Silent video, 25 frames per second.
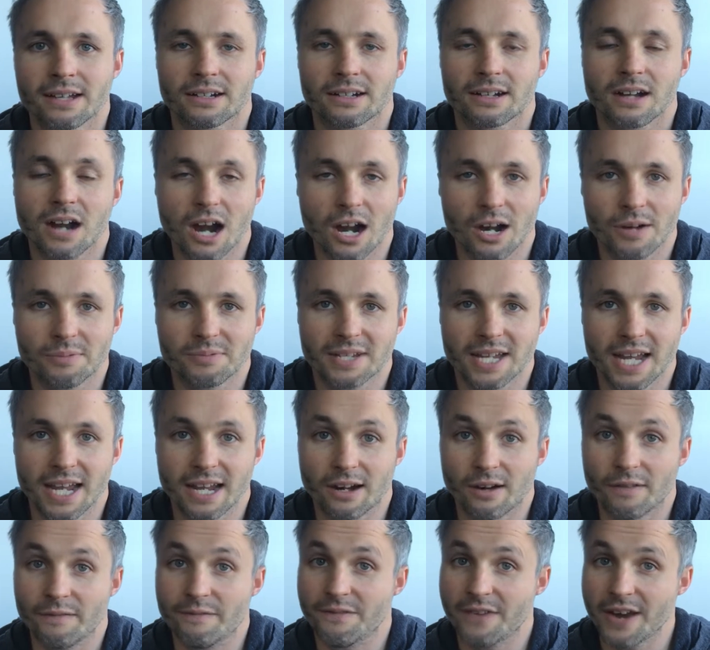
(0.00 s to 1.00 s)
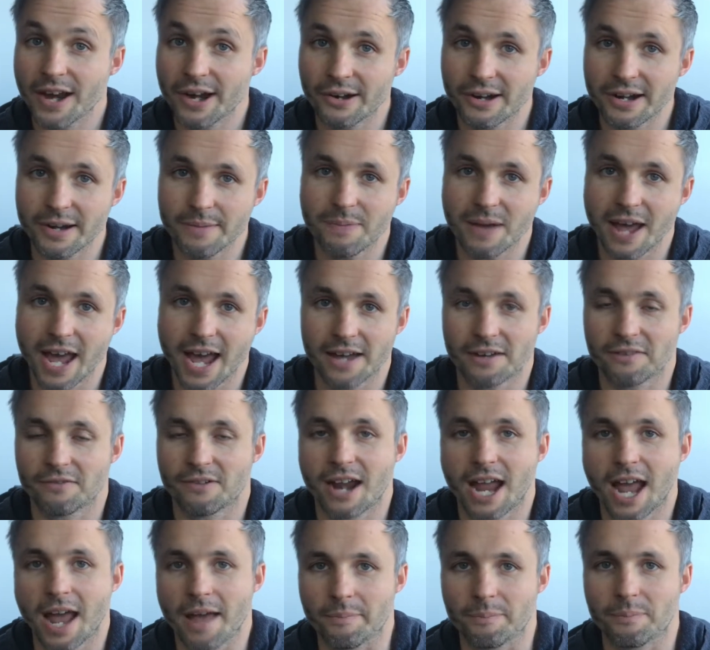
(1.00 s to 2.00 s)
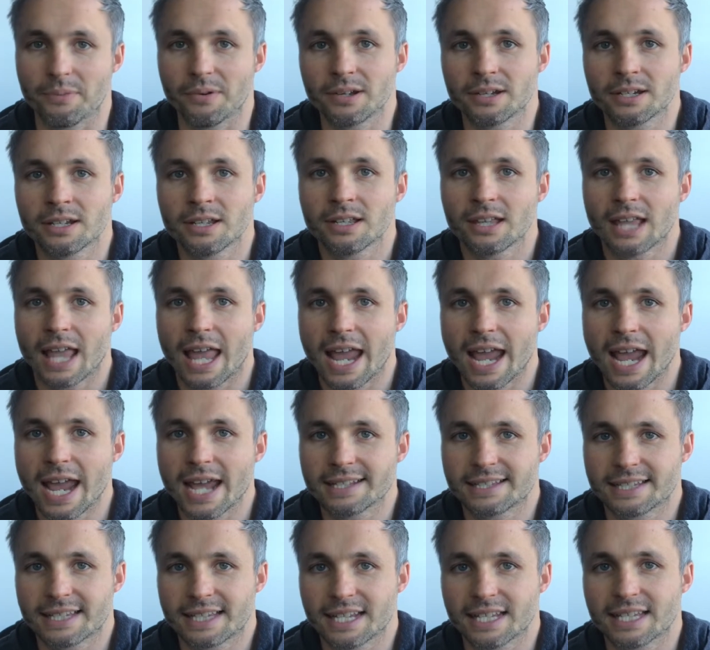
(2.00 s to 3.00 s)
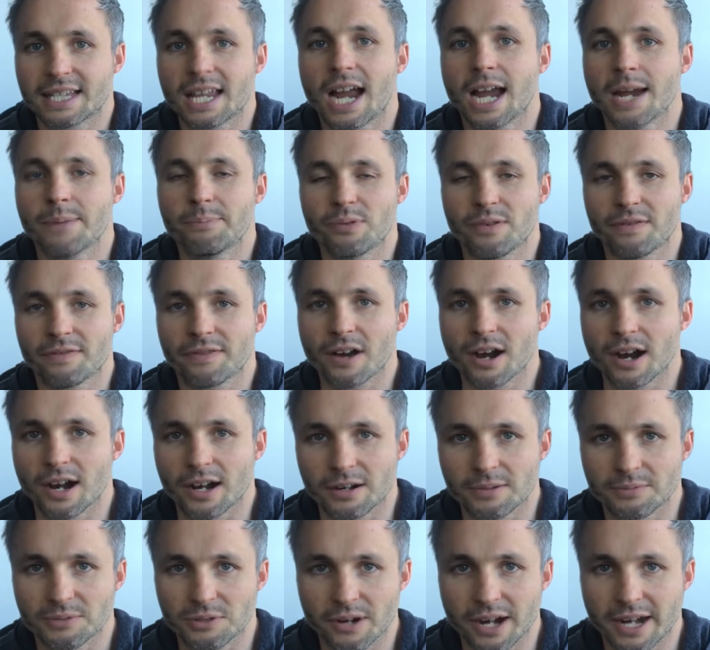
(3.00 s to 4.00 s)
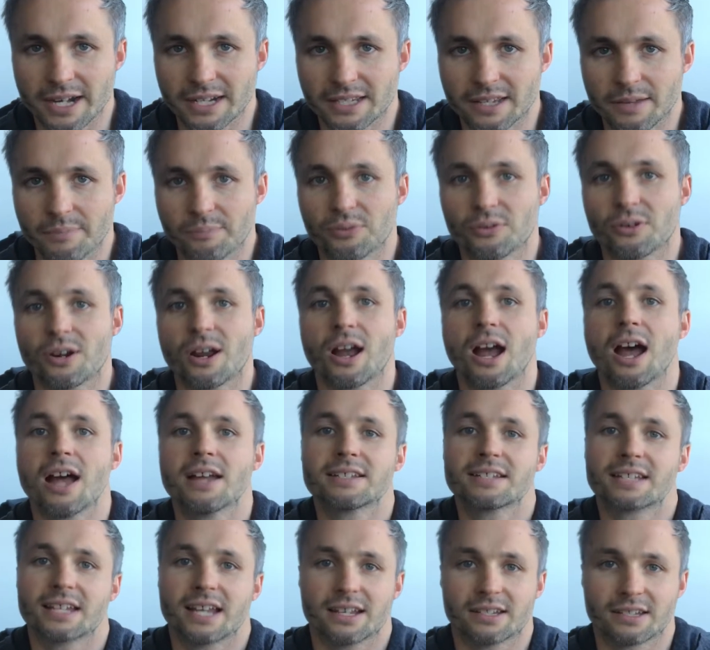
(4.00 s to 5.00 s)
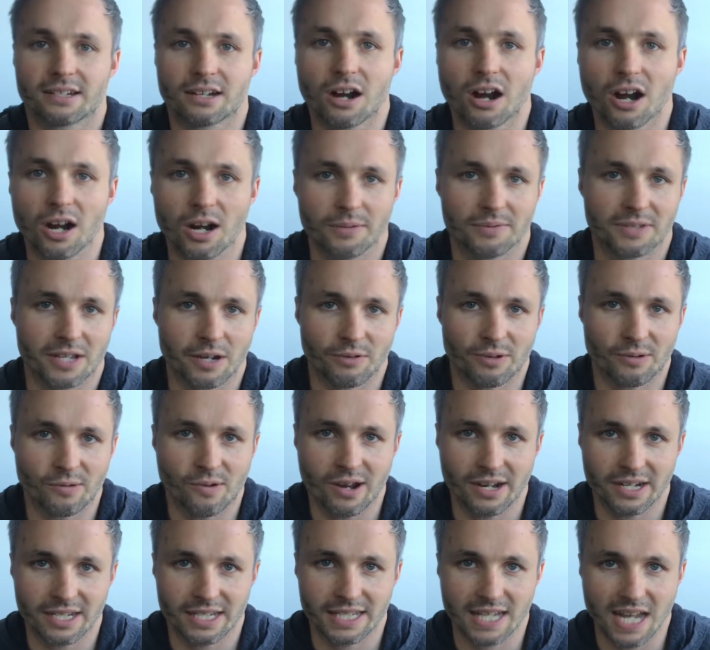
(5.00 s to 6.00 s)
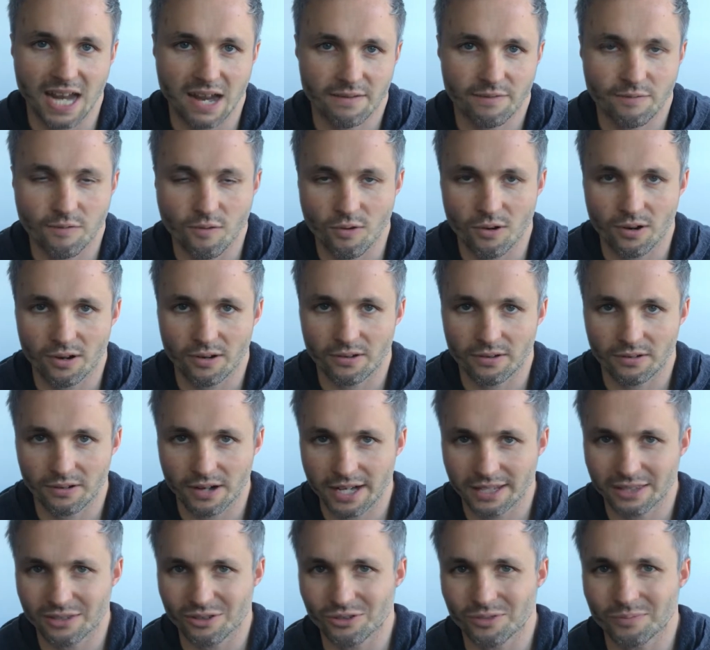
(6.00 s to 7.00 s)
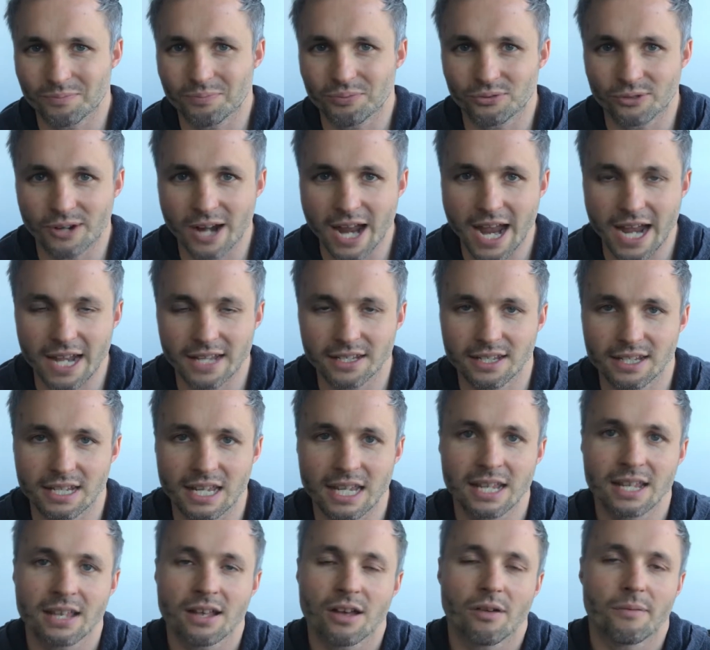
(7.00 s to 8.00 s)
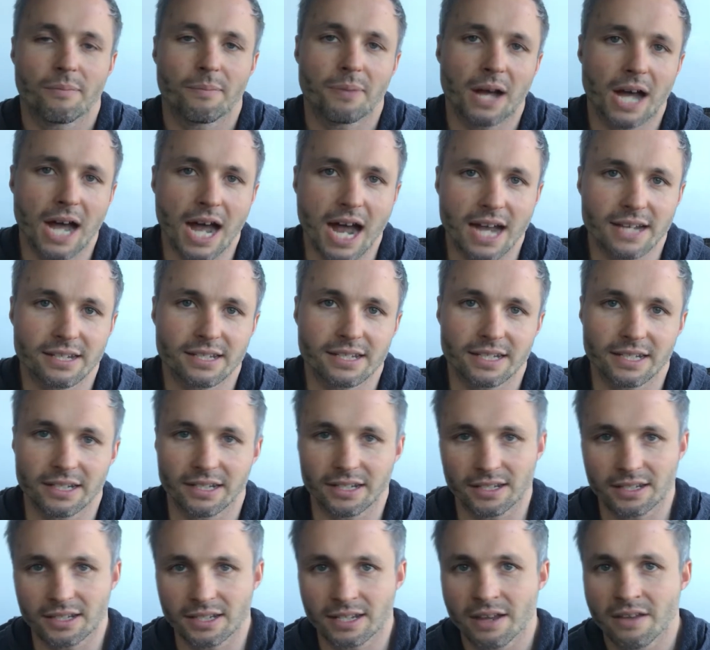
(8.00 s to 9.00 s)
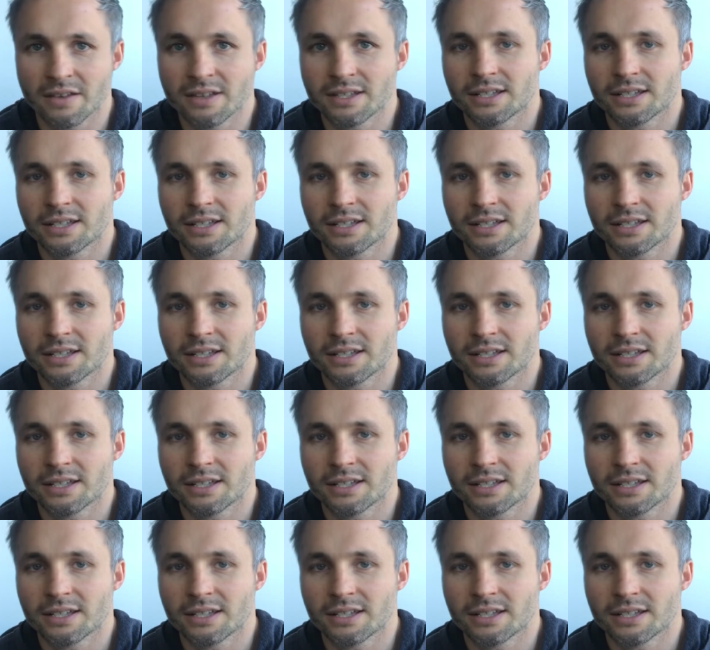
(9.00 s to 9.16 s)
carbs get a very bad rap, but it's the type of carbs, right? It's the processed carbs that we want to stay for, right? Those breads, pastas,